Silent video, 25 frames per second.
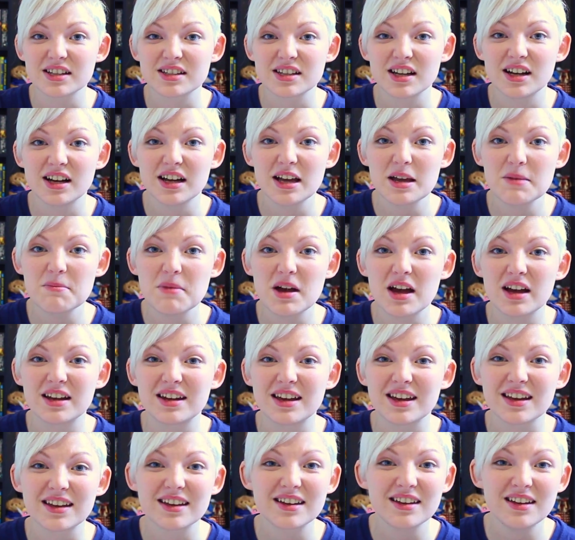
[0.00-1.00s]
time and
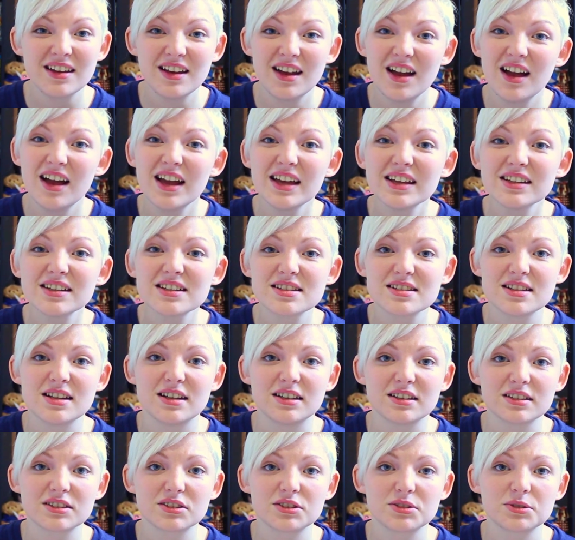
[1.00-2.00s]
it kinda
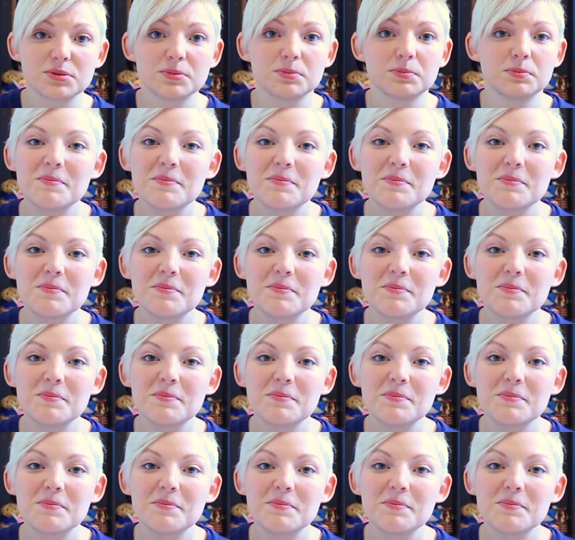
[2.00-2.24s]
sucks.